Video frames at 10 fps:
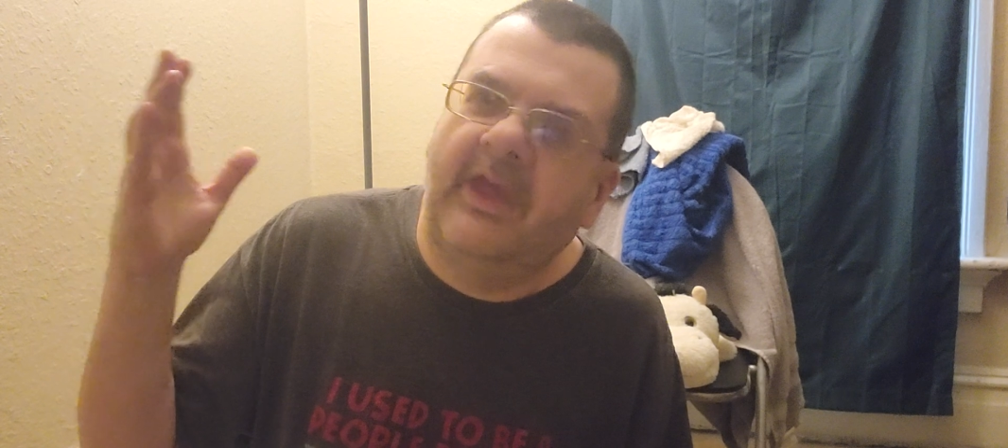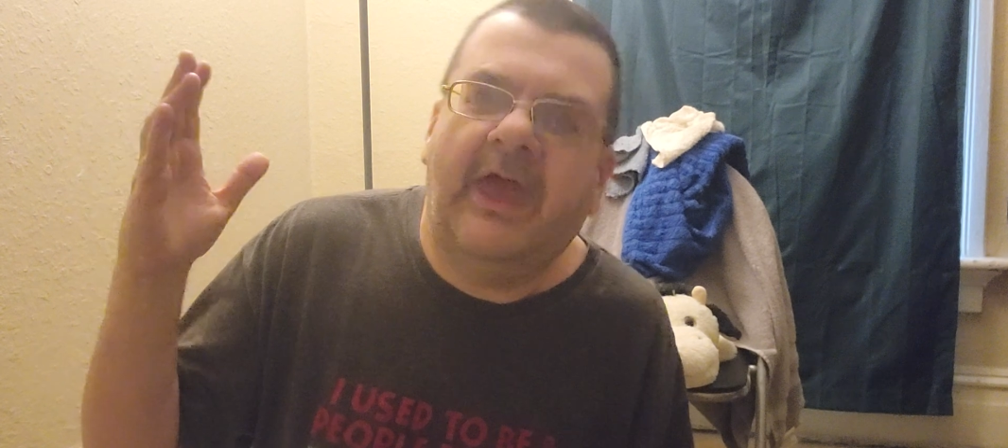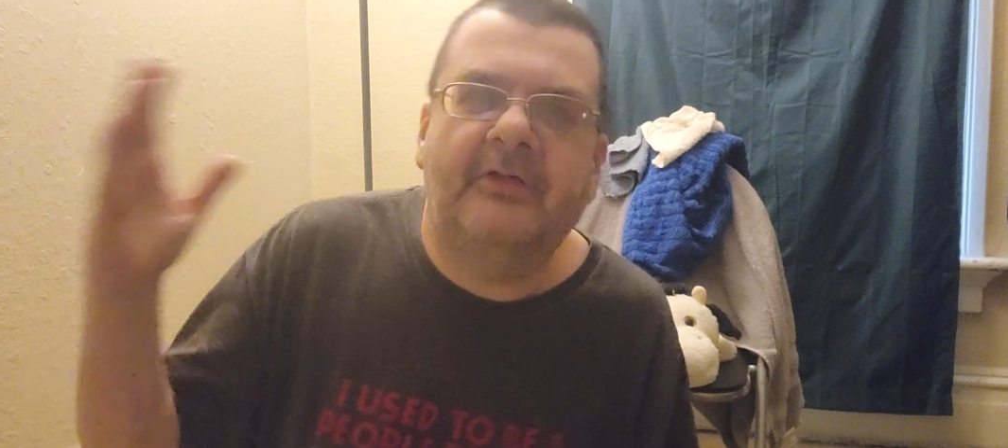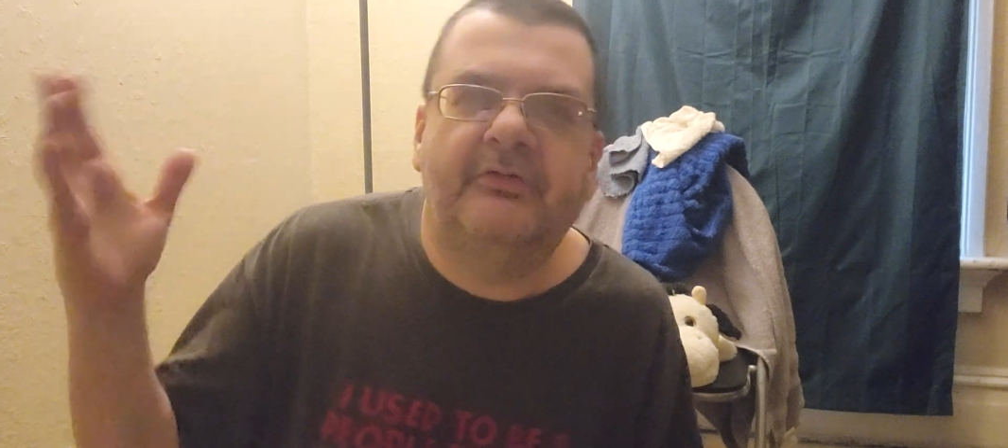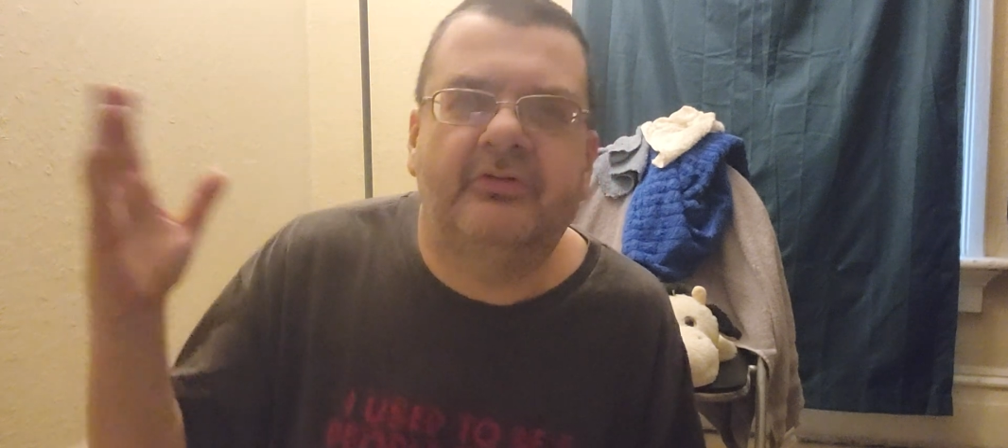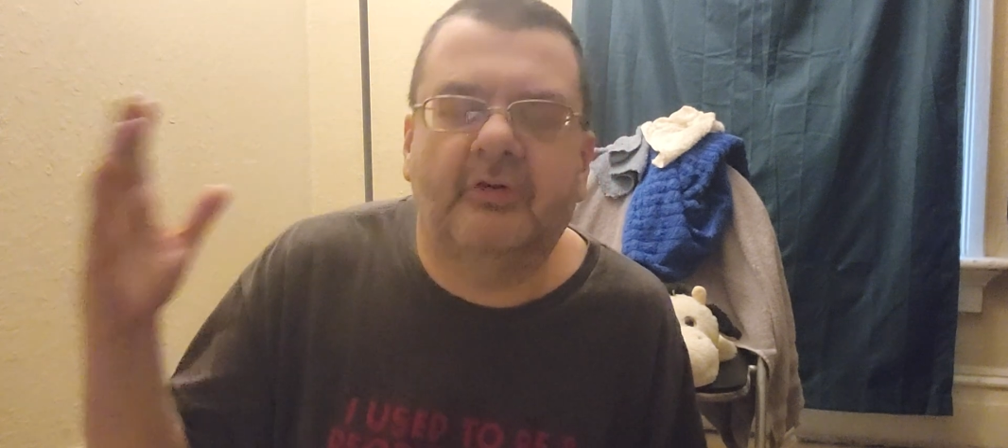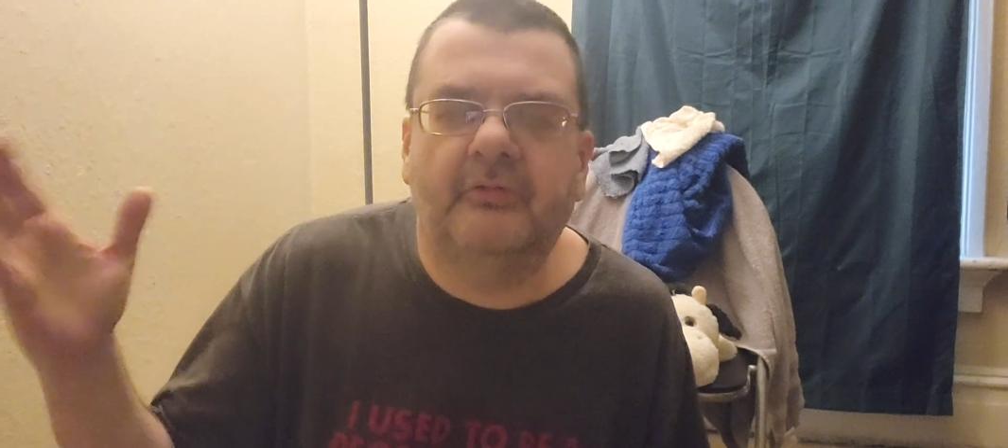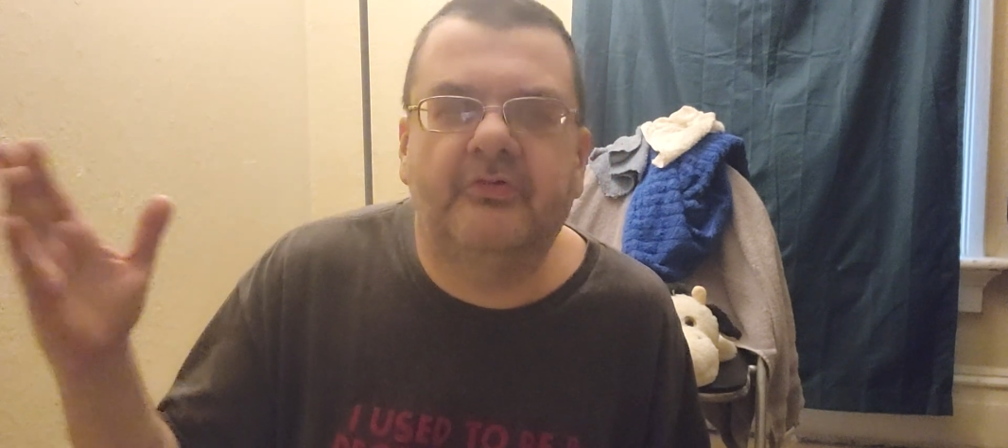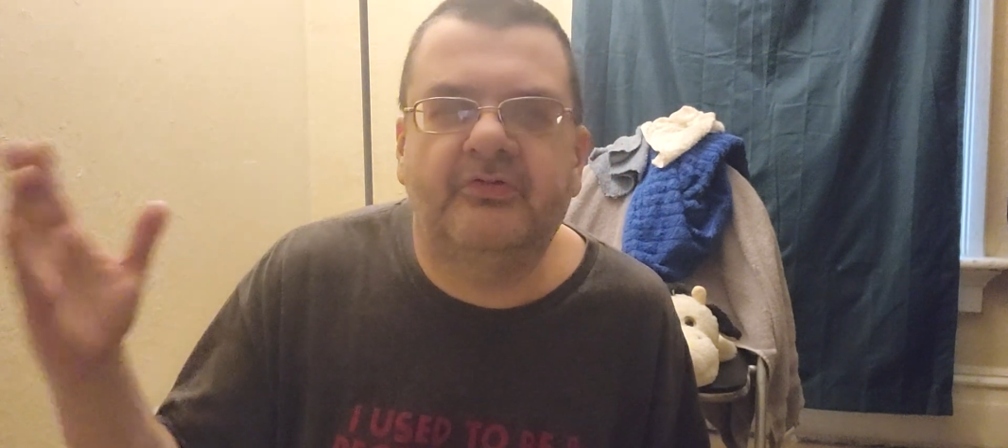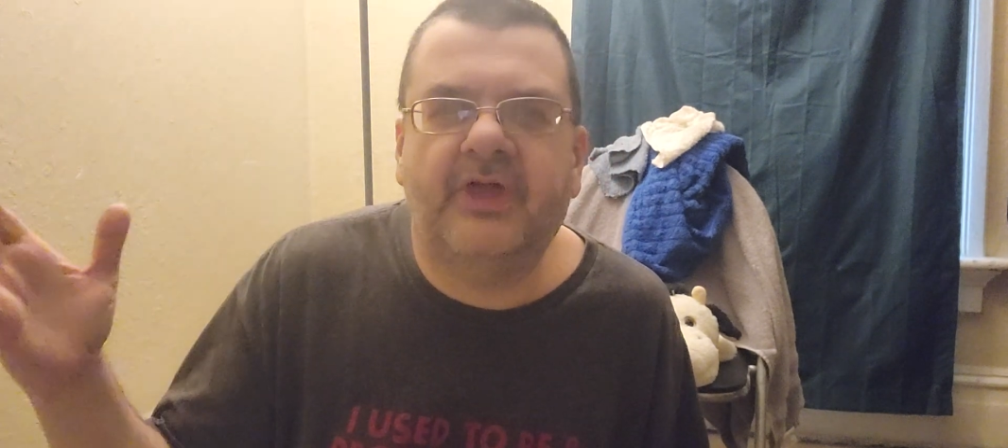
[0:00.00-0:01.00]
has his
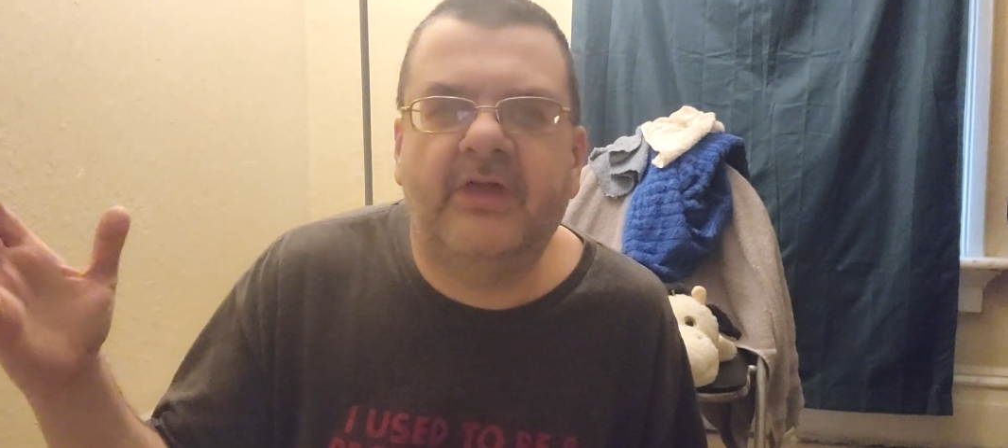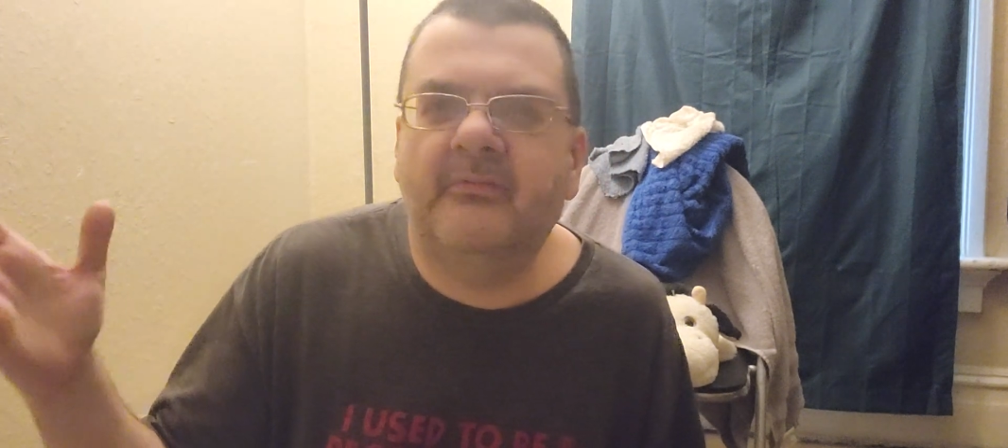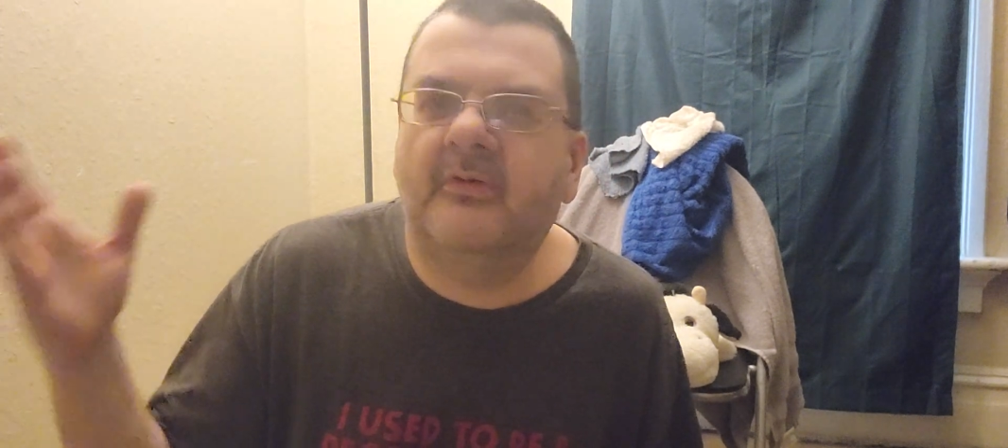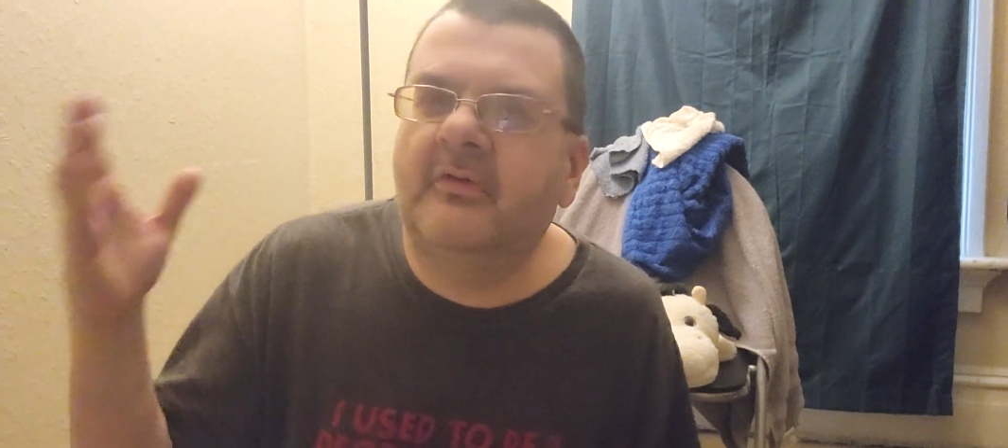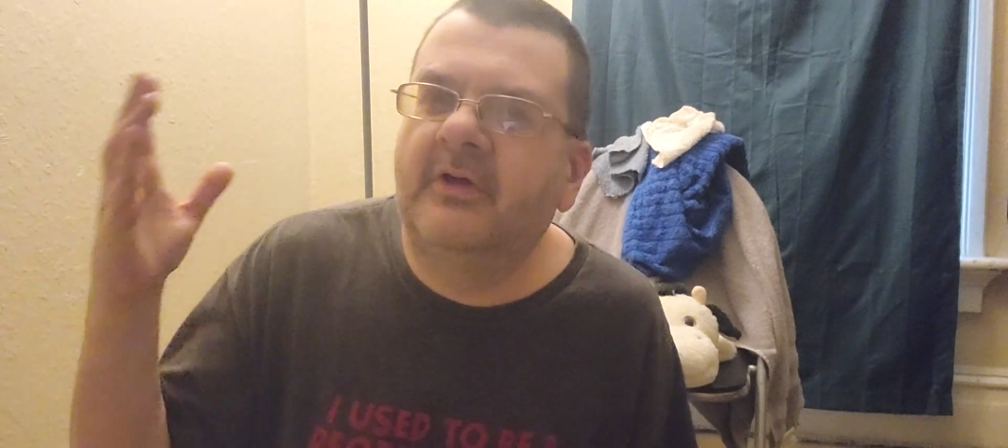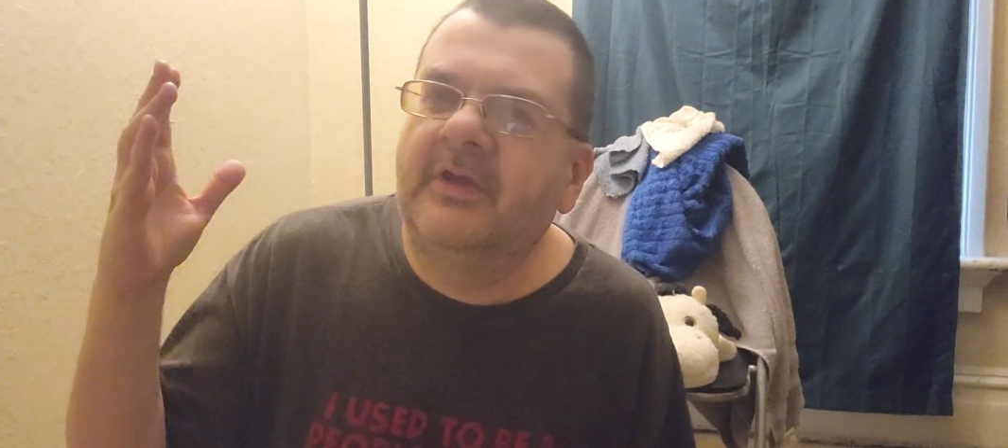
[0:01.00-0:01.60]
own stable